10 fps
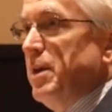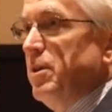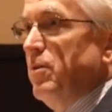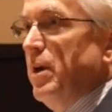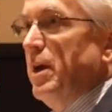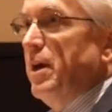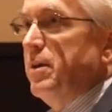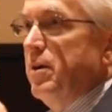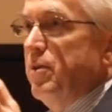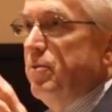You
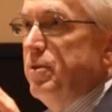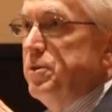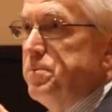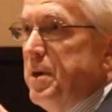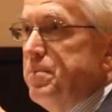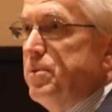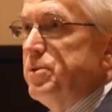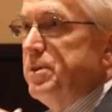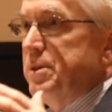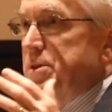had other
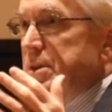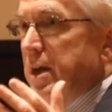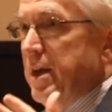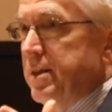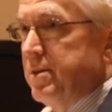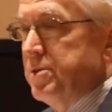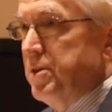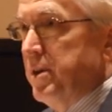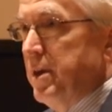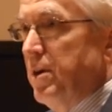newspapers in the state, the
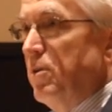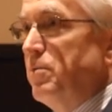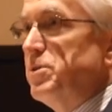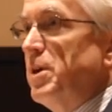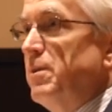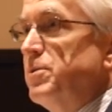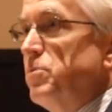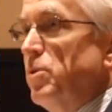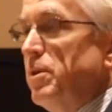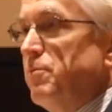Sun Herald, which I was
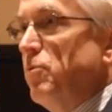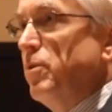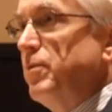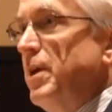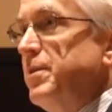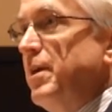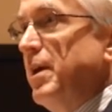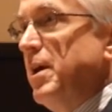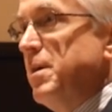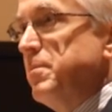working for at that
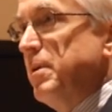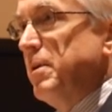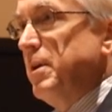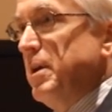time, the